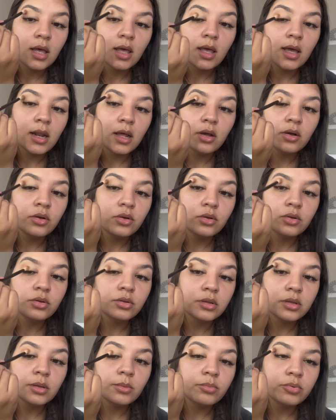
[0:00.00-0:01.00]
and I
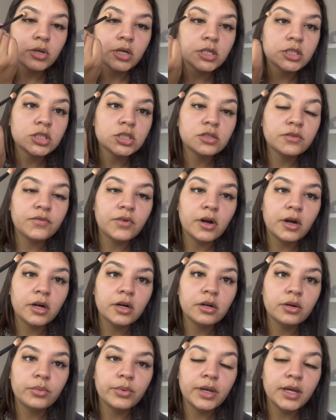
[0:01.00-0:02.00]
hold the brush
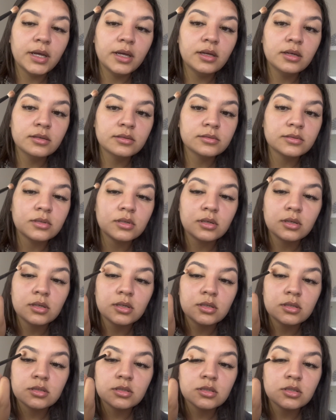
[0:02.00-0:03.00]
far away
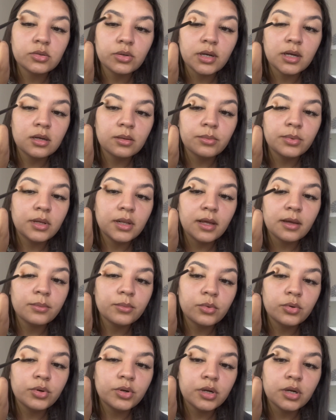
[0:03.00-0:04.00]
just so it can be like
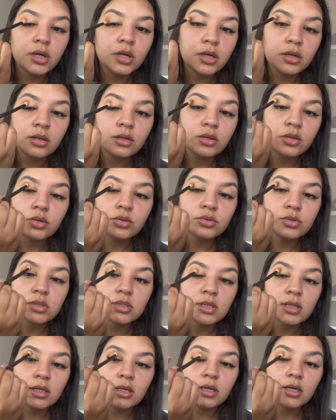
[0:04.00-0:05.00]
more
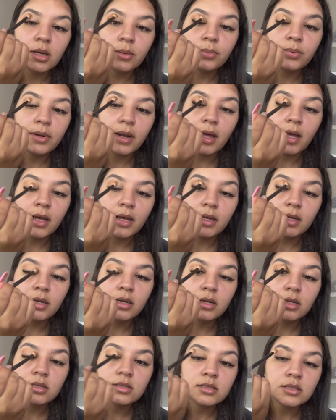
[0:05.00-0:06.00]
loosely
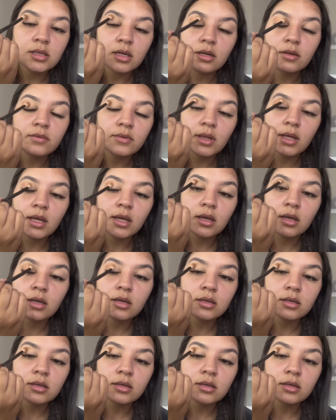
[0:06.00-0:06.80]
applied instead of like